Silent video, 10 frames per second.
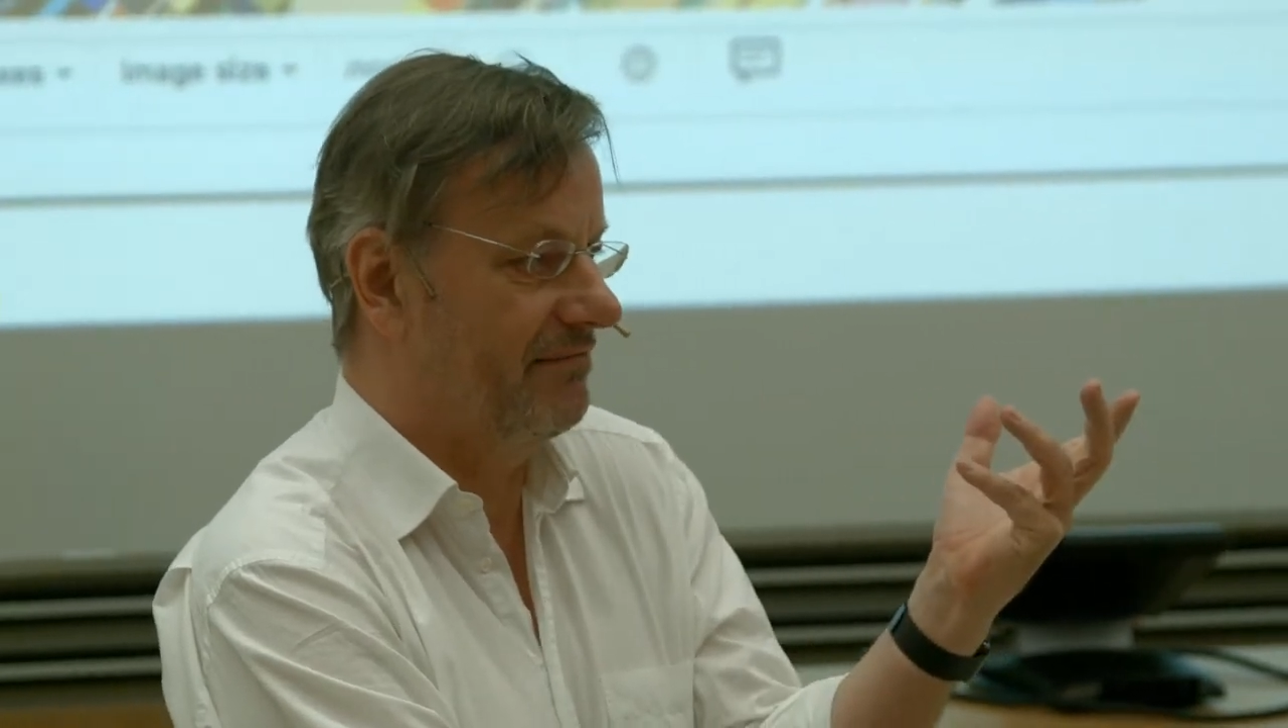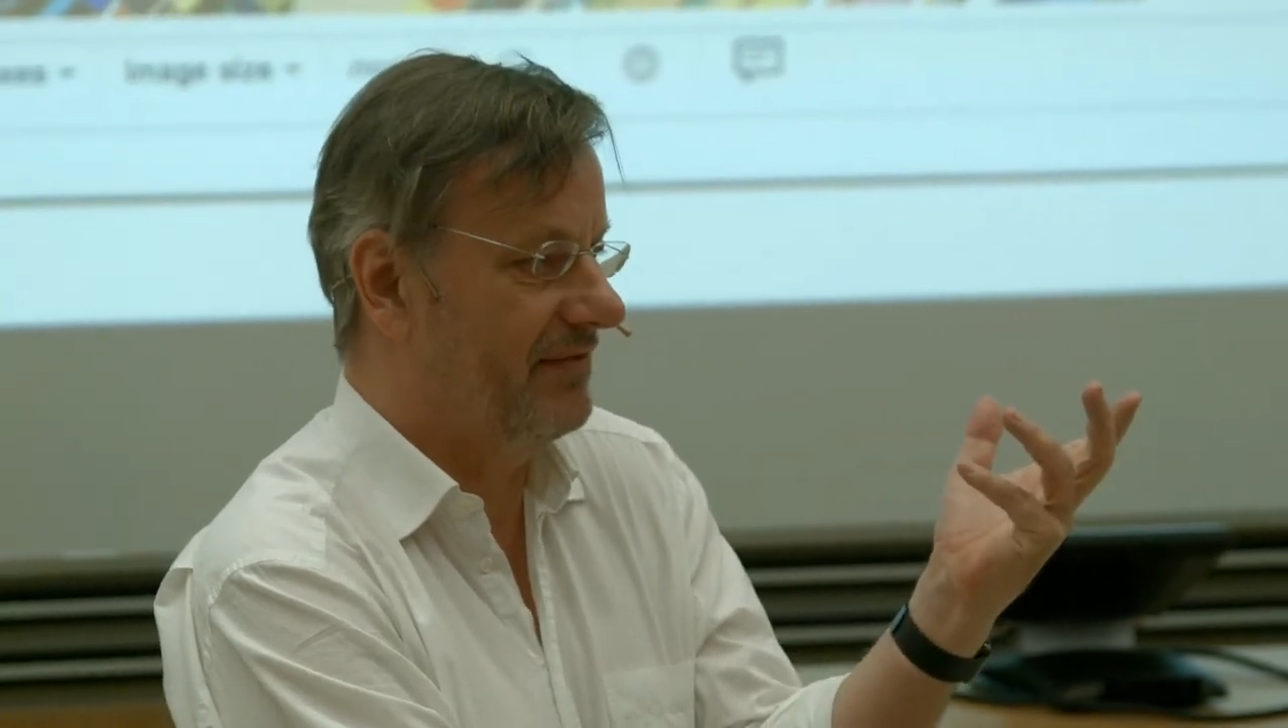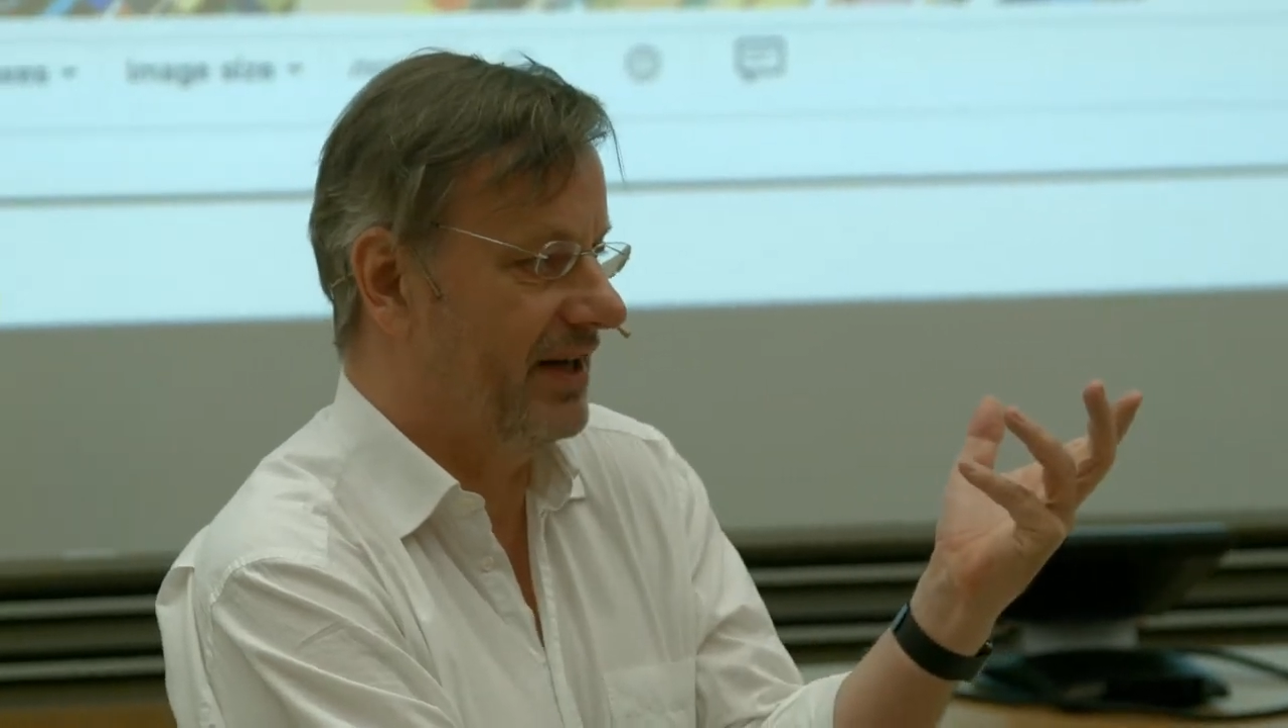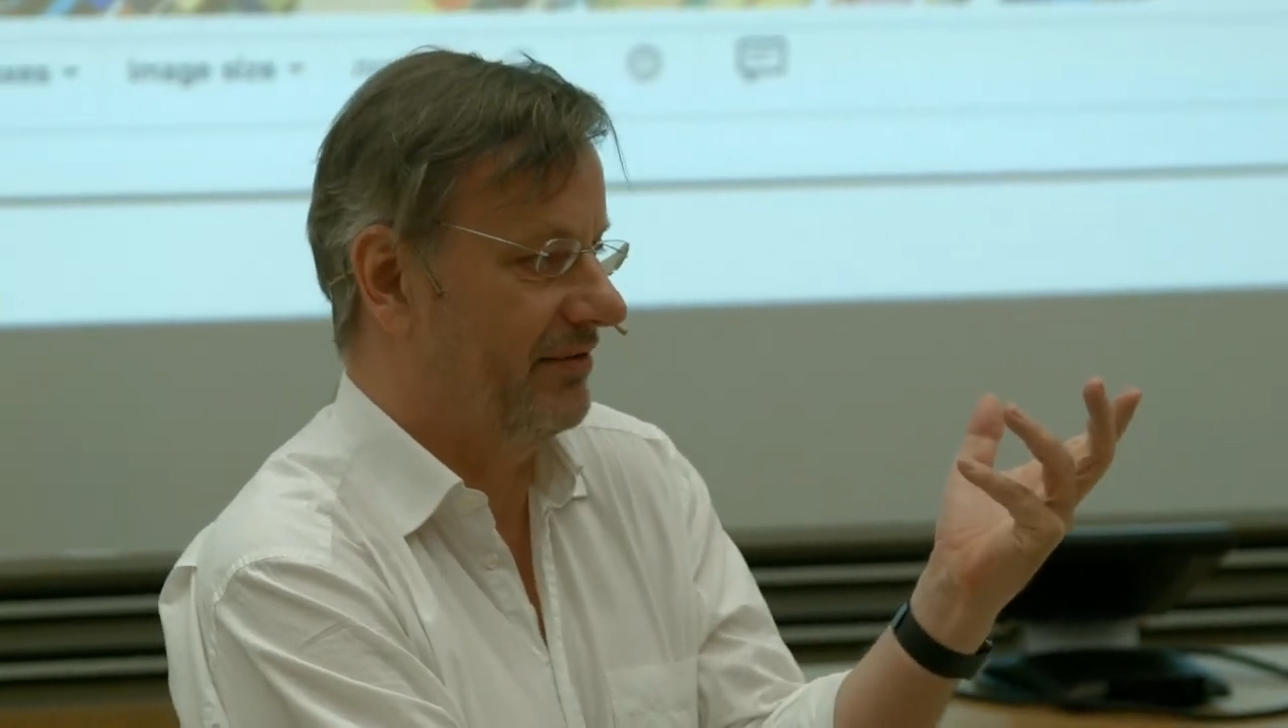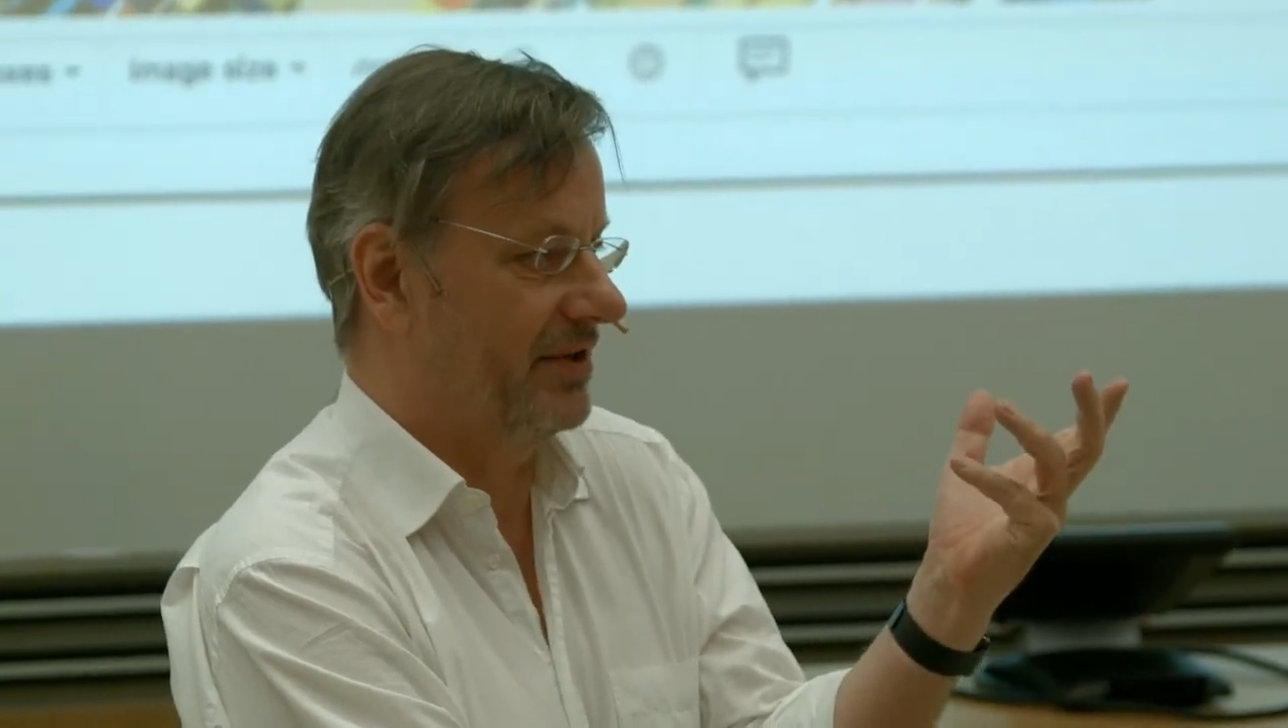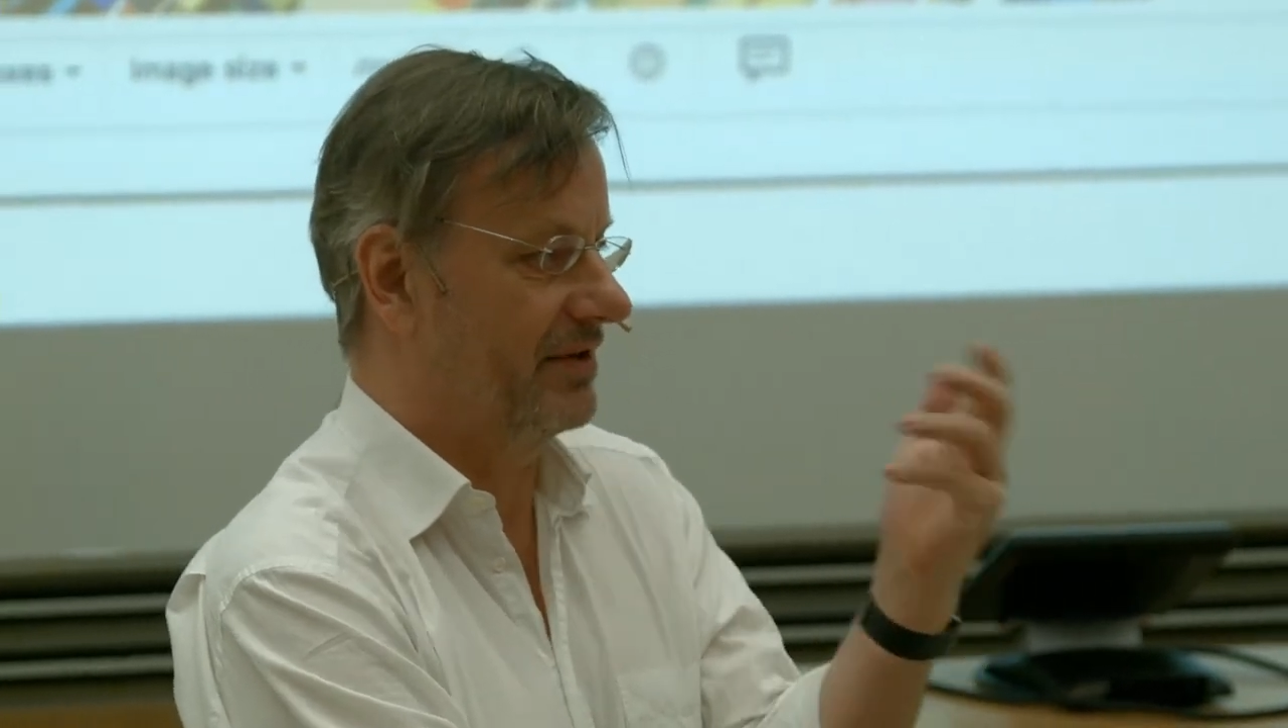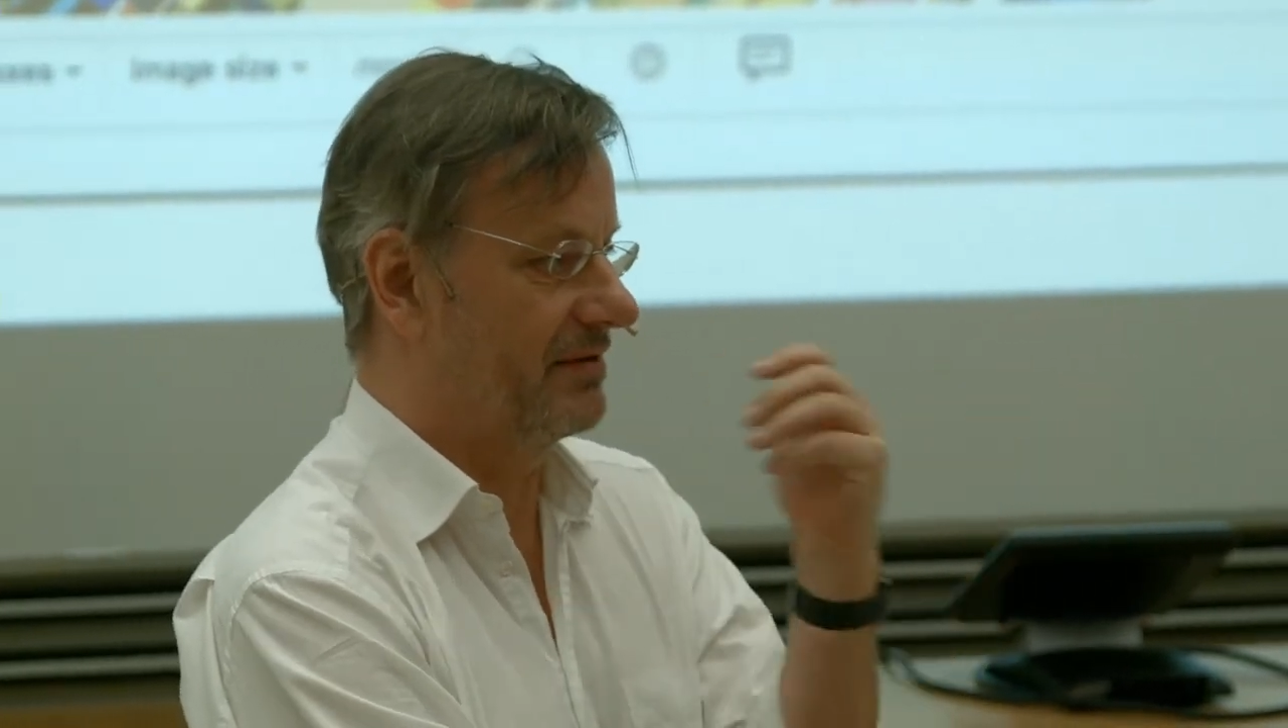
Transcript: language.